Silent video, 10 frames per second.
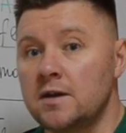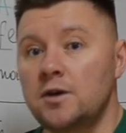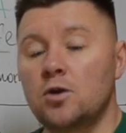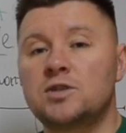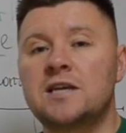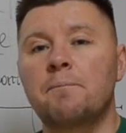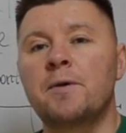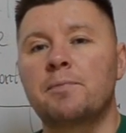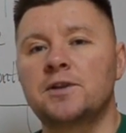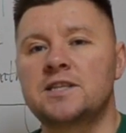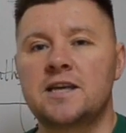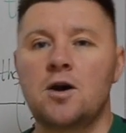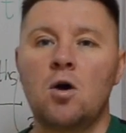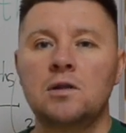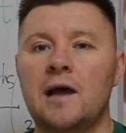You know, some people, they
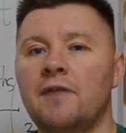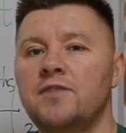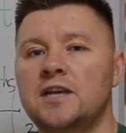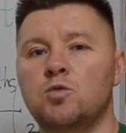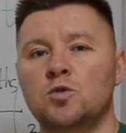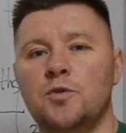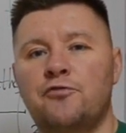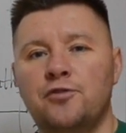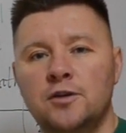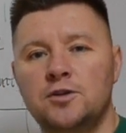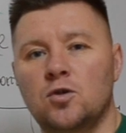say, oh, love, that's what we feel,